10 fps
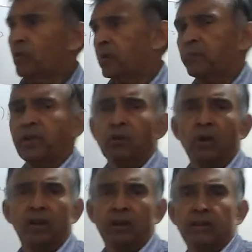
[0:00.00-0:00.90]

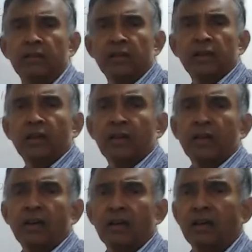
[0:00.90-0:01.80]
P1,
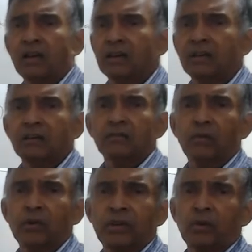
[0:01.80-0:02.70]
we do
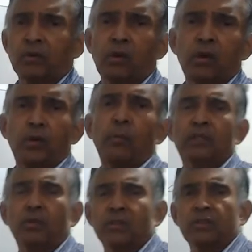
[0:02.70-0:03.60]
all pure maths
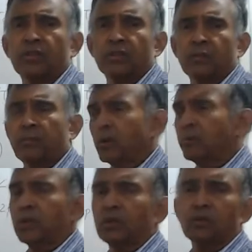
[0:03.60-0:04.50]
questions, P1,
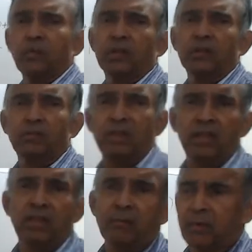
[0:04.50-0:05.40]
P2,
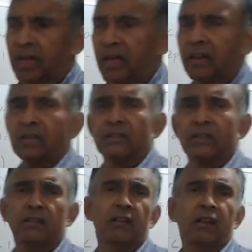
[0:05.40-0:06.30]
P3, and mechanics,
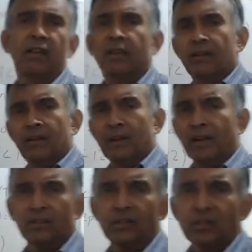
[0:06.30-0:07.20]
and
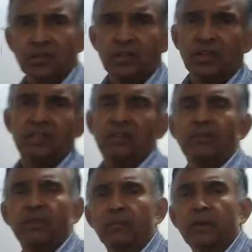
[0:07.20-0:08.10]
statistics, and
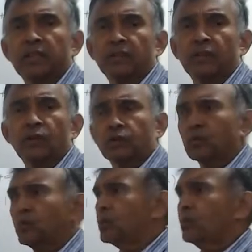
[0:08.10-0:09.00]
further maths, and all those.